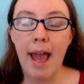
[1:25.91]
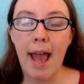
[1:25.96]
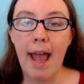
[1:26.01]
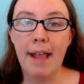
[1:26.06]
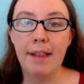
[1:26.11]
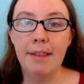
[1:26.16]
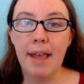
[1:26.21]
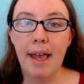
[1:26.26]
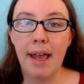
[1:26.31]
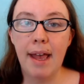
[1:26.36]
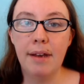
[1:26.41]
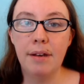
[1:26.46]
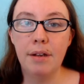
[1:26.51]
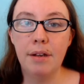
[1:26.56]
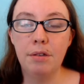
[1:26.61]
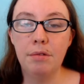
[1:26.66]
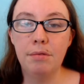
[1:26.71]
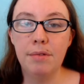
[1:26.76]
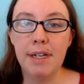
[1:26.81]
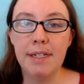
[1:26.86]
And then
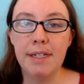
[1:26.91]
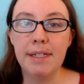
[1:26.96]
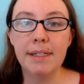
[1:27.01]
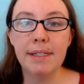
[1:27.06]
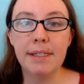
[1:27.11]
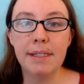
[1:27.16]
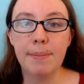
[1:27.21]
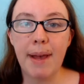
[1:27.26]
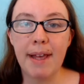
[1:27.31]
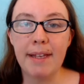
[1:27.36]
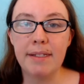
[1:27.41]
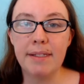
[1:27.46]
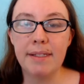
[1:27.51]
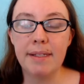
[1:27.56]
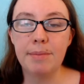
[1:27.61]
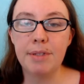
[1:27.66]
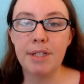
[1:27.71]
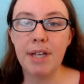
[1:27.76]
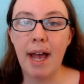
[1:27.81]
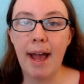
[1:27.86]
you need to spend
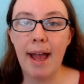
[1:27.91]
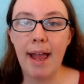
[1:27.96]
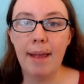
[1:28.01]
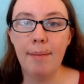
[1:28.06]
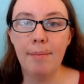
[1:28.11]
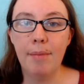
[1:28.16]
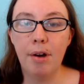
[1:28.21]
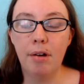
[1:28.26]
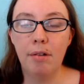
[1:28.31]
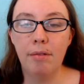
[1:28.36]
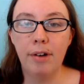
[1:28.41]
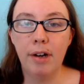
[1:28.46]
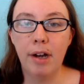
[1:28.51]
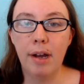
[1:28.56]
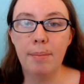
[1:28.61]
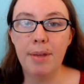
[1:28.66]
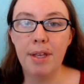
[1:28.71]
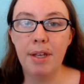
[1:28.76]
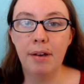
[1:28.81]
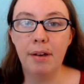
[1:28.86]
some time over
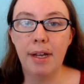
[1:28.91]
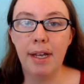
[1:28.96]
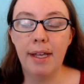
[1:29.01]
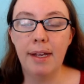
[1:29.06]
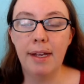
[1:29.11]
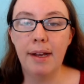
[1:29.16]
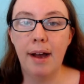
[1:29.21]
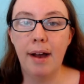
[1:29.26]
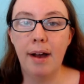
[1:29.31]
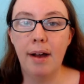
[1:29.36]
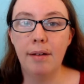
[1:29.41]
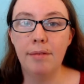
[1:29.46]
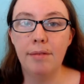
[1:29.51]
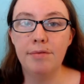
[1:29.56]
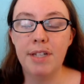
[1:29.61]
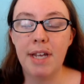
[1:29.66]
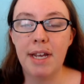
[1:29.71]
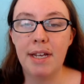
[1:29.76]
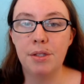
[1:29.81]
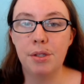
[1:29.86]
a period
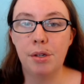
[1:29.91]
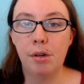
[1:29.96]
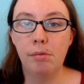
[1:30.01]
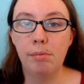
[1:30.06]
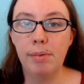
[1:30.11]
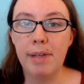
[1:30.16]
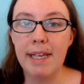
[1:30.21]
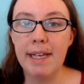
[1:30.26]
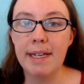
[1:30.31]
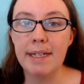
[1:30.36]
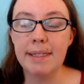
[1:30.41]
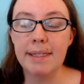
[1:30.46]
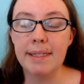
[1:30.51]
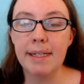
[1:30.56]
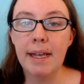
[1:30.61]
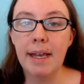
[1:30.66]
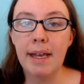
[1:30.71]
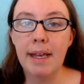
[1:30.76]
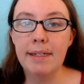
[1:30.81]
of days or weeks